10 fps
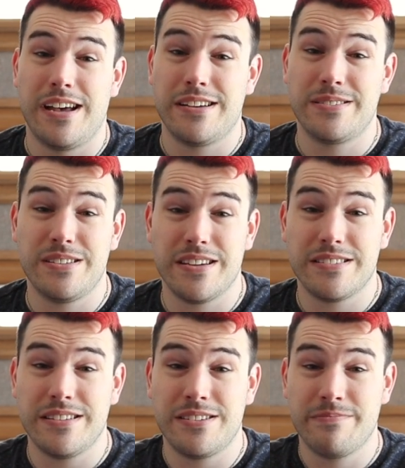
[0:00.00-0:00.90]
I'll see you
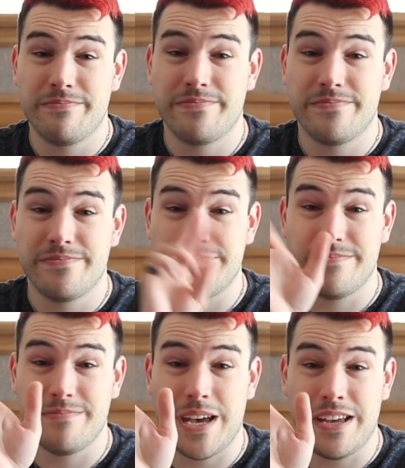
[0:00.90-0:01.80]
guys later.
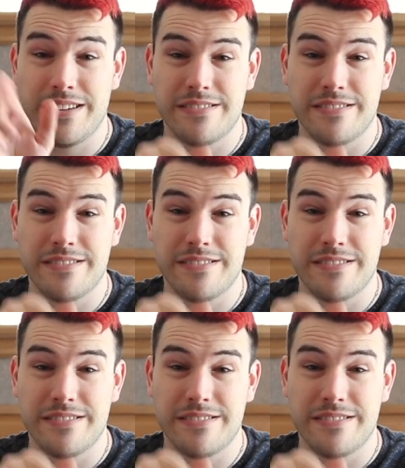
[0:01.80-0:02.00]
Bye.